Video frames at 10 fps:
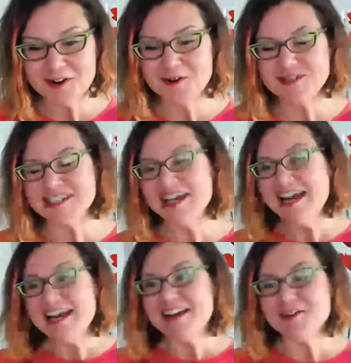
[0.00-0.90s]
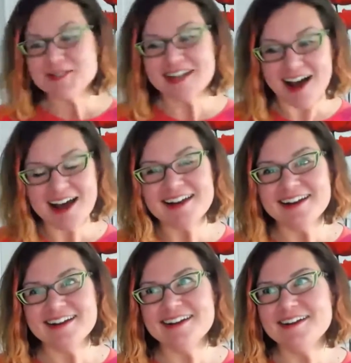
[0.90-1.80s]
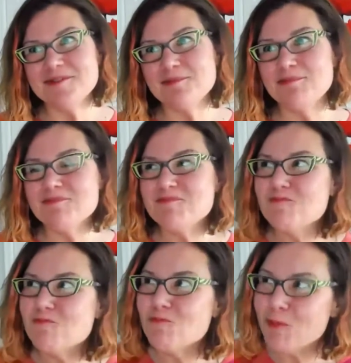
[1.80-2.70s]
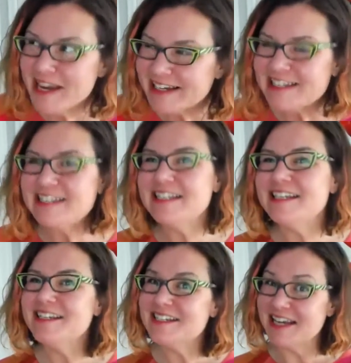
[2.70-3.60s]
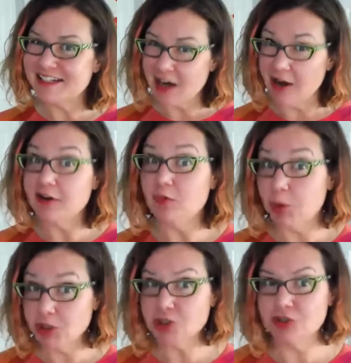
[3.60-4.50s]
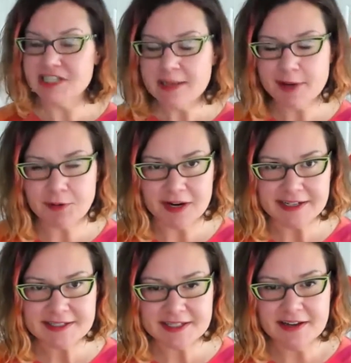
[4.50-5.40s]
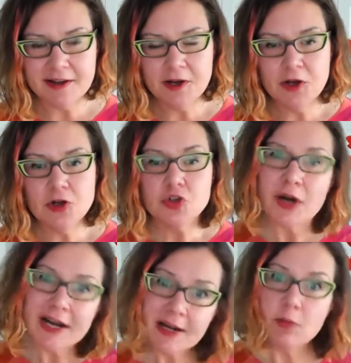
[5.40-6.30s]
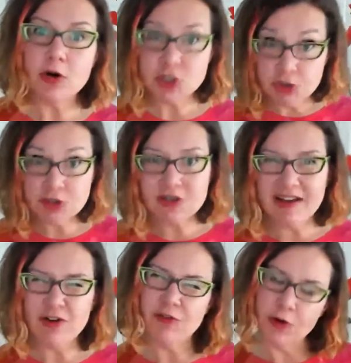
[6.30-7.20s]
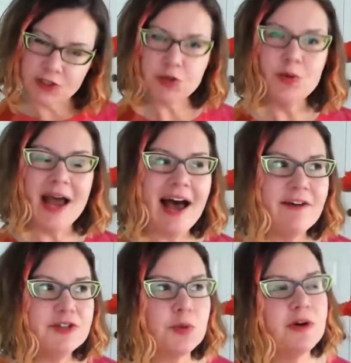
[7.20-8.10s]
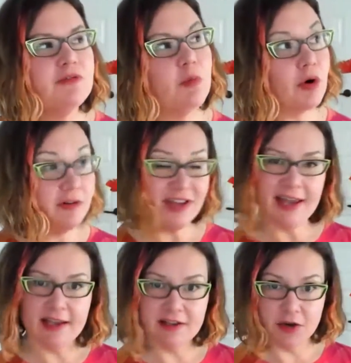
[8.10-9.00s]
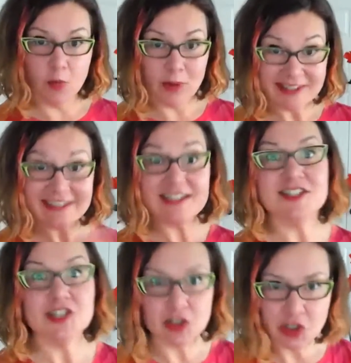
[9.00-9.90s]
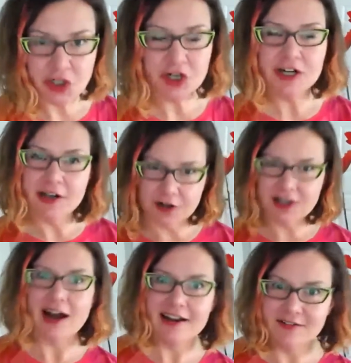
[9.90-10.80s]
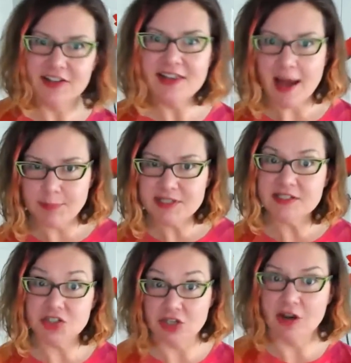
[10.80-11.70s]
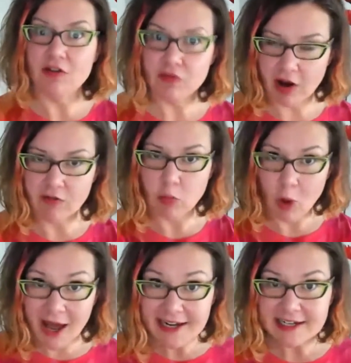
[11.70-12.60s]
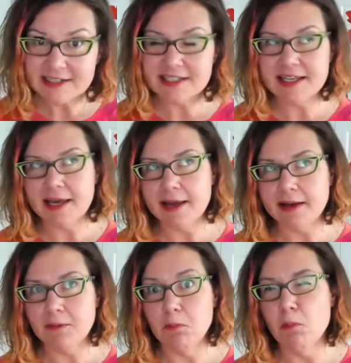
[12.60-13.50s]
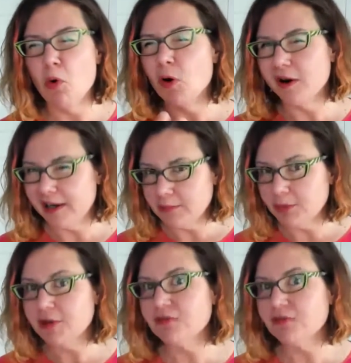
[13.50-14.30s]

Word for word: who's who's got weaknesses and kind of put your team at risk training more junior level folks who have sort of more of a you know willingness to learn and are kind of in that position of of wanting to get more input